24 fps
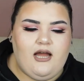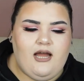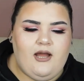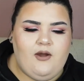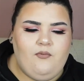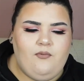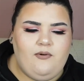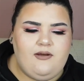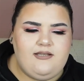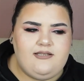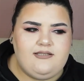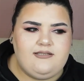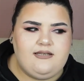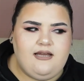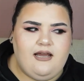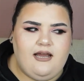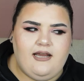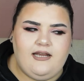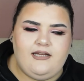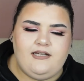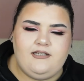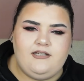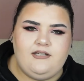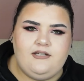I was
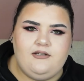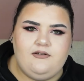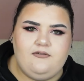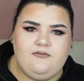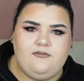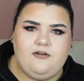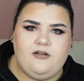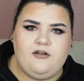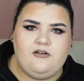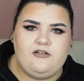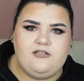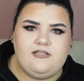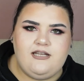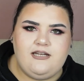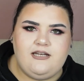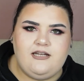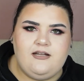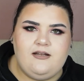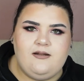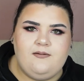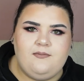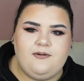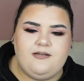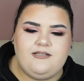kind of
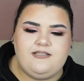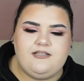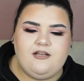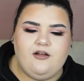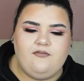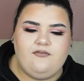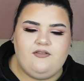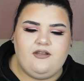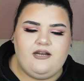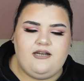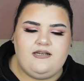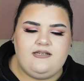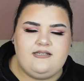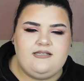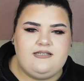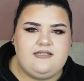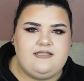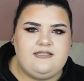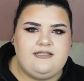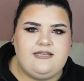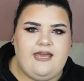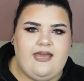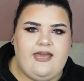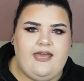irritated at myself that I
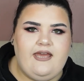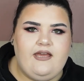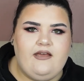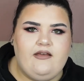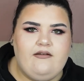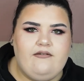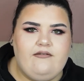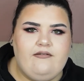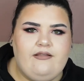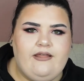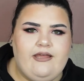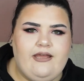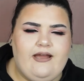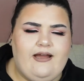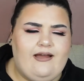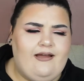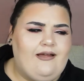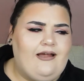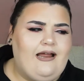didn't take, like,